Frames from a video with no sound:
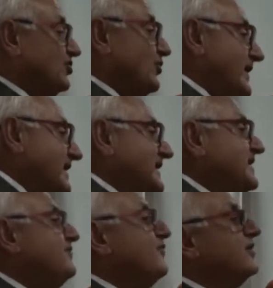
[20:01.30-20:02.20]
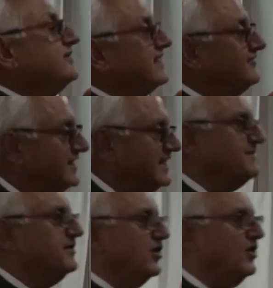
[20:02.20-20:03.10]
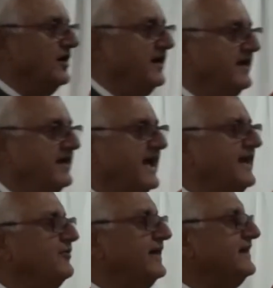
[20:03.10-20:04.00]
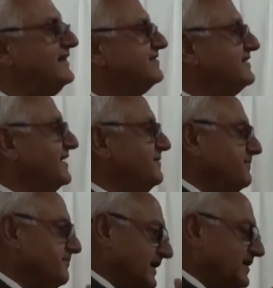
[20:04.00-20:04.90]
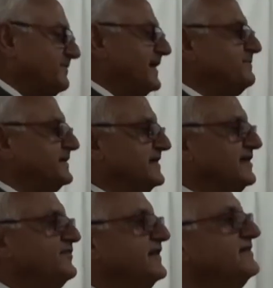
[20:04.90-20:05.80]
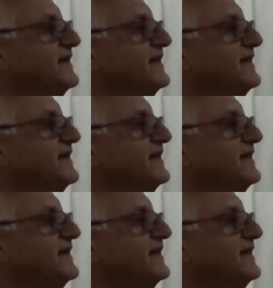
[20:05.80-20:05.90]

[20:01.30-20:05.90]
So when 1947 came along, and when it is said Vallabhbhai Patel, for